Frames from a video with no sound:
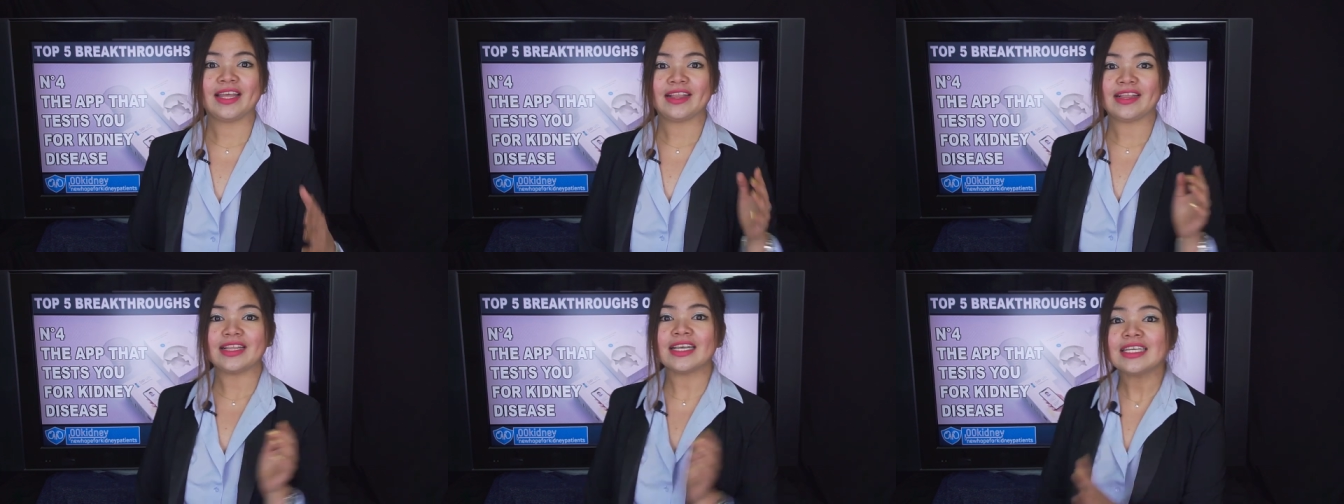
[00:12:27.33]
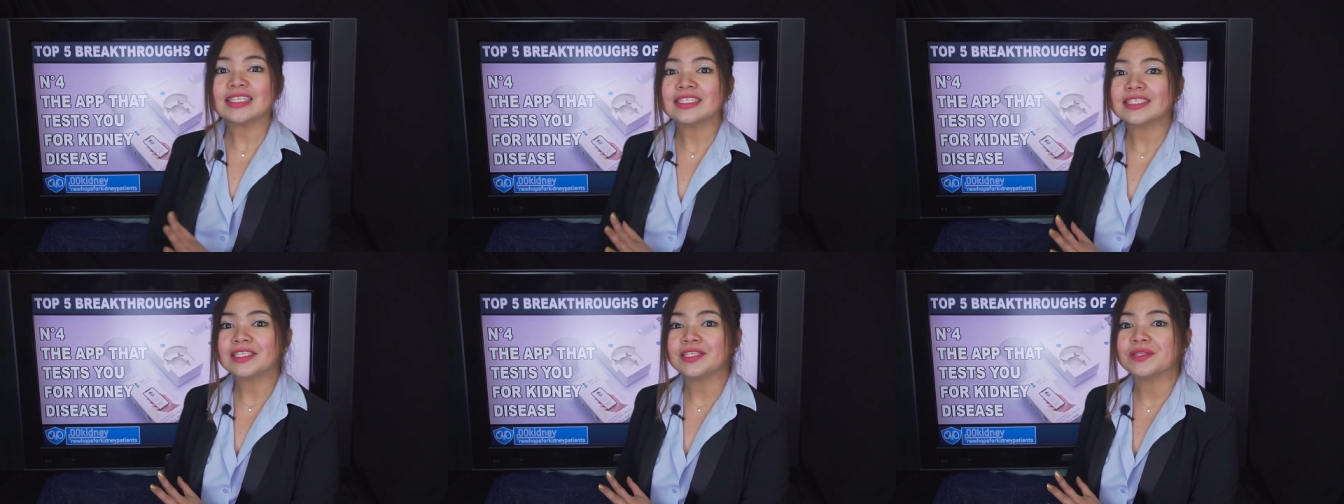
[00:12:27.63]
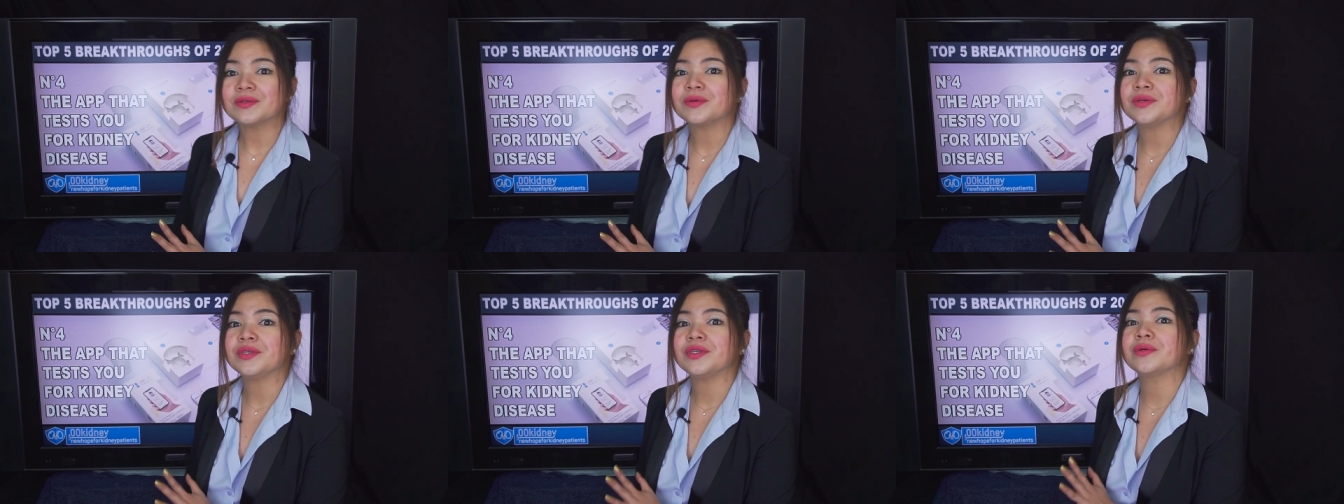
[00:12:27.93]
This
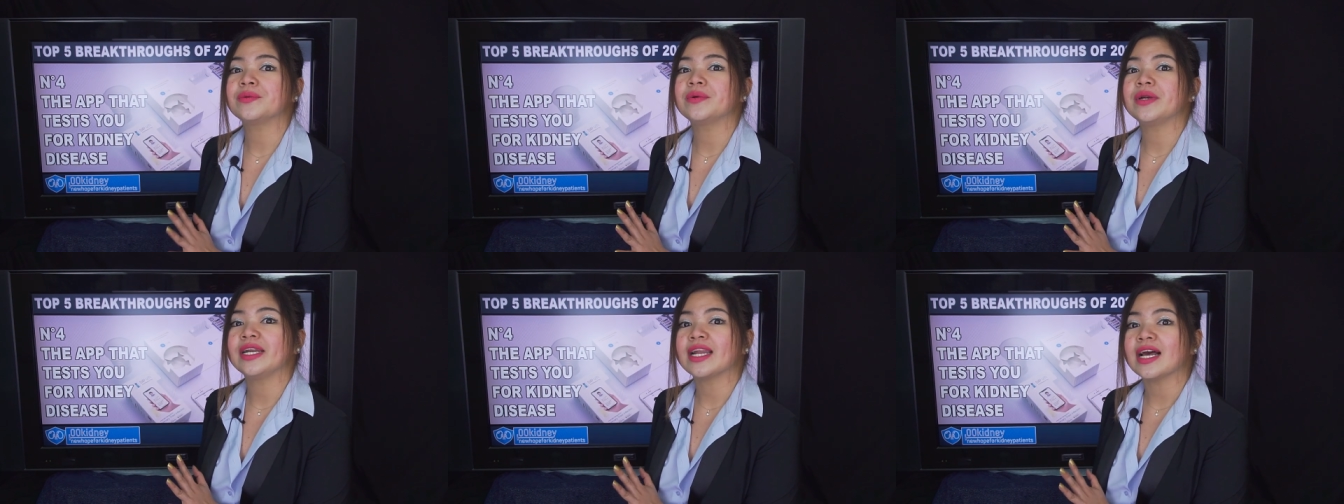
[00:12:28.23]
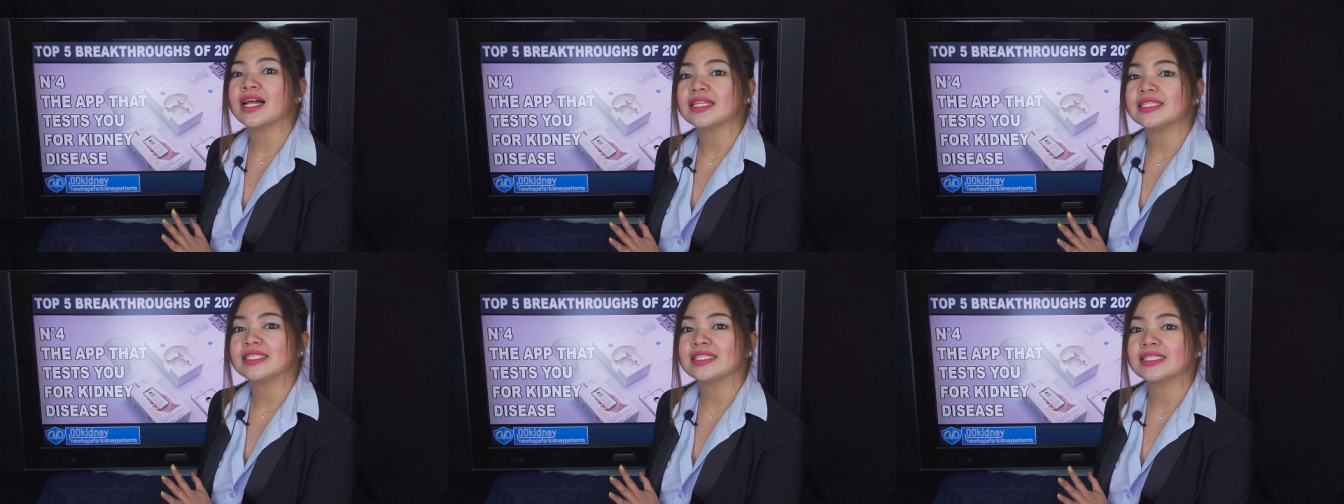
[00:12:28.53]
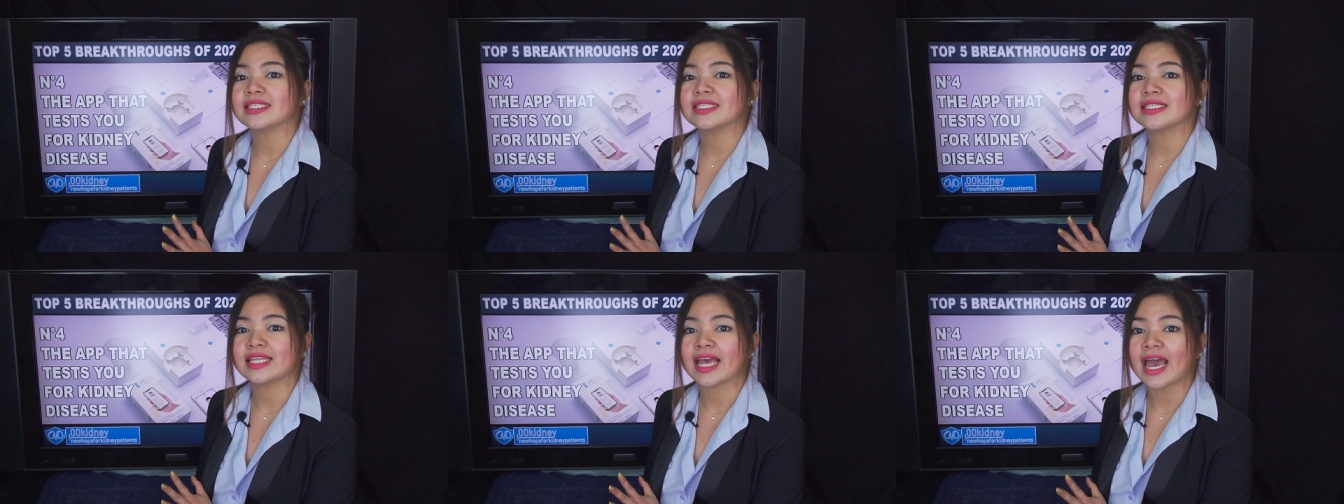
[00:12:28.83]
new
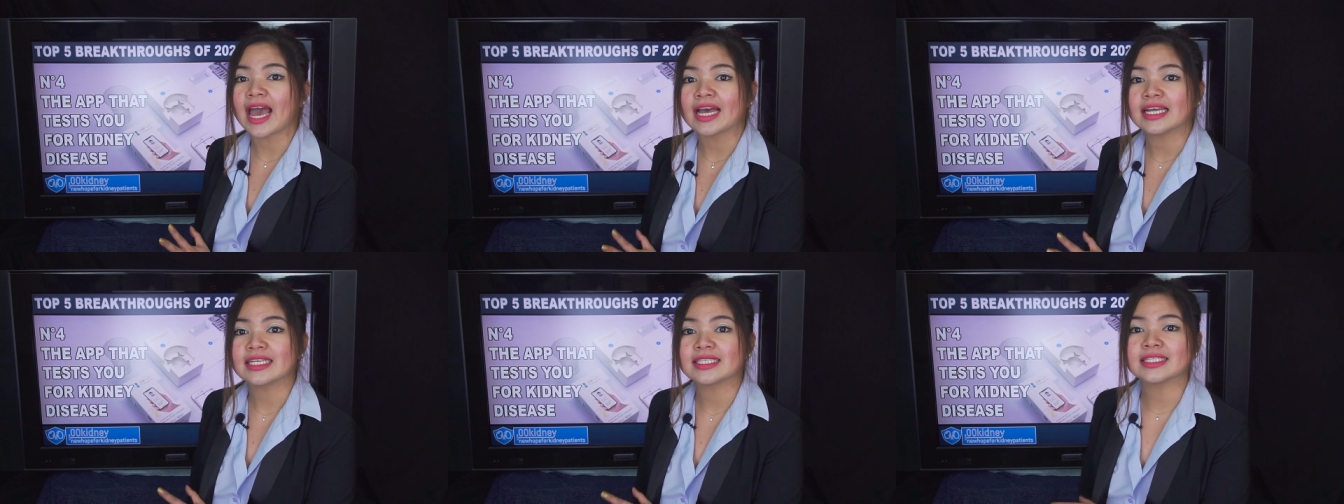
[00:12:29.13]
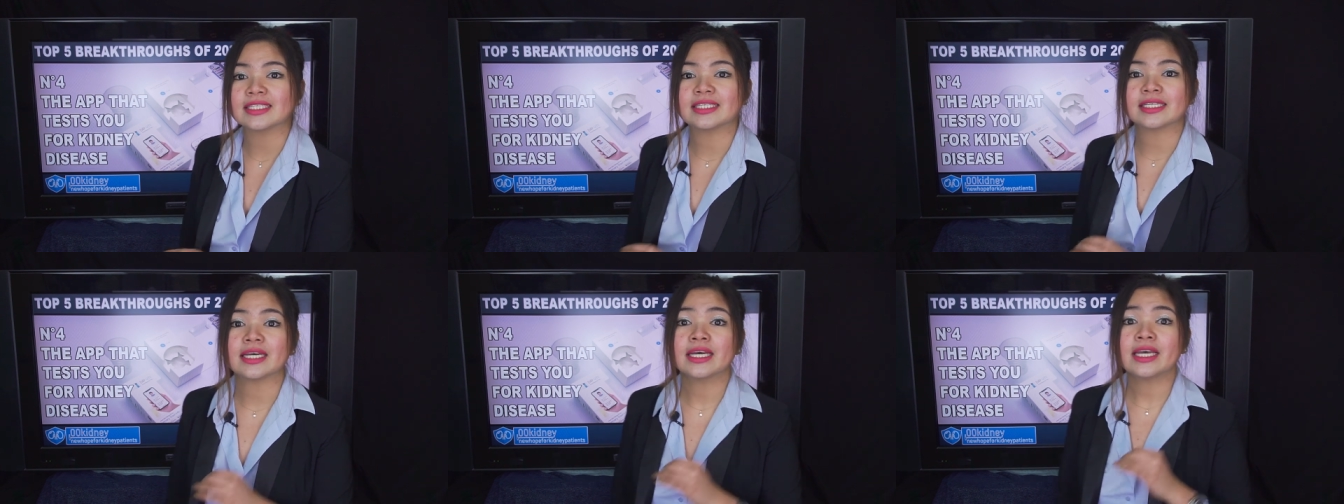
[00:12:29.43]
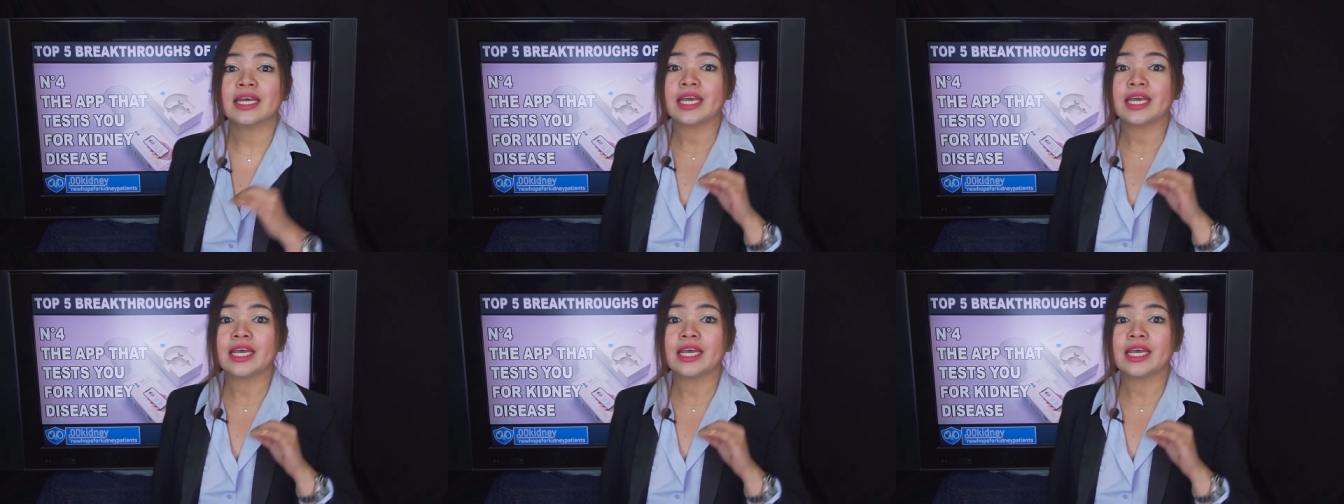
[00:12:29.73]
urinalysis test